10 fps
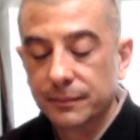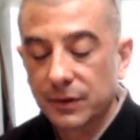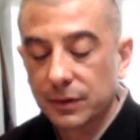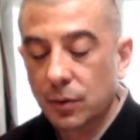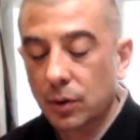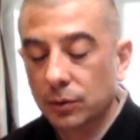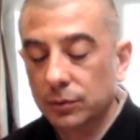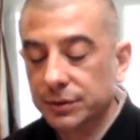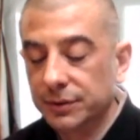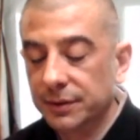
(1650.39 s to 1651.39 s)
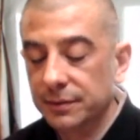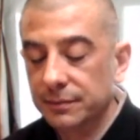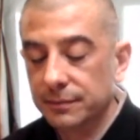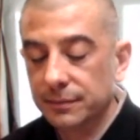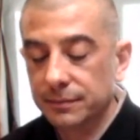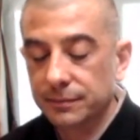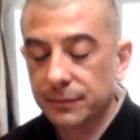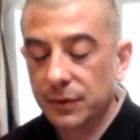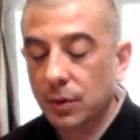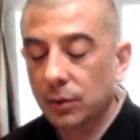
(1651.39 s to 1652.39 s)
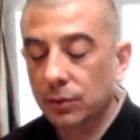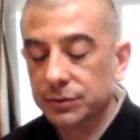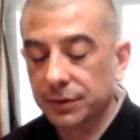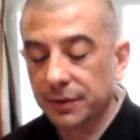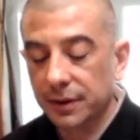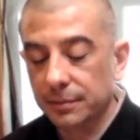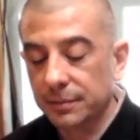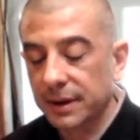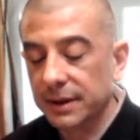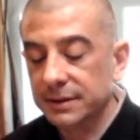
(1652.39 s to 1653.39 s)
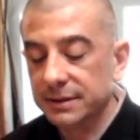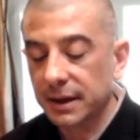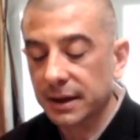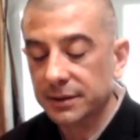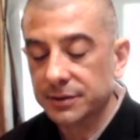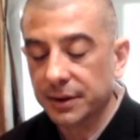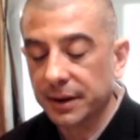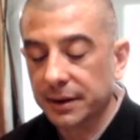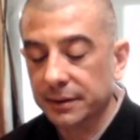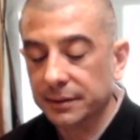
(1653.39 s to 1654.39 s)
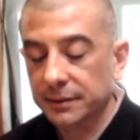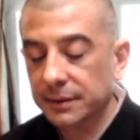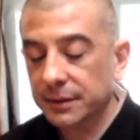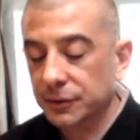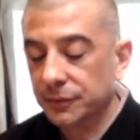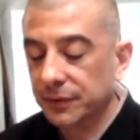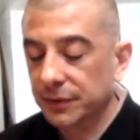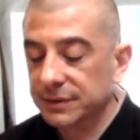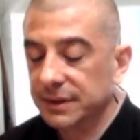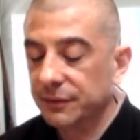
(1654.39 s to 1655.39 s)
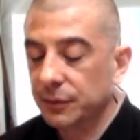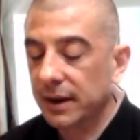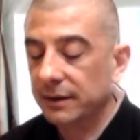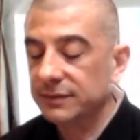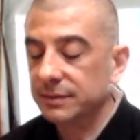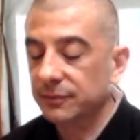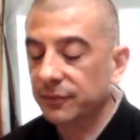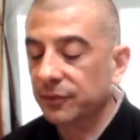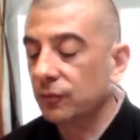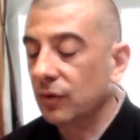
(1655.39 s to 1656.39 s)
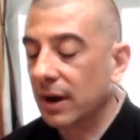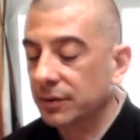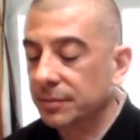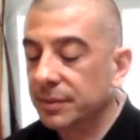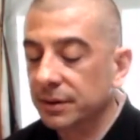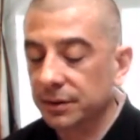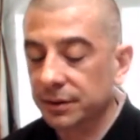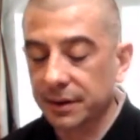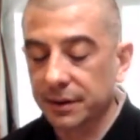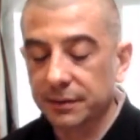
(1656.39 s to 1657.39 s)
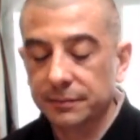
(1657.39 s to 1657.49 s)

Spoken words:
You hold your thumb inside your hand. You feel as if you have some round pillar here.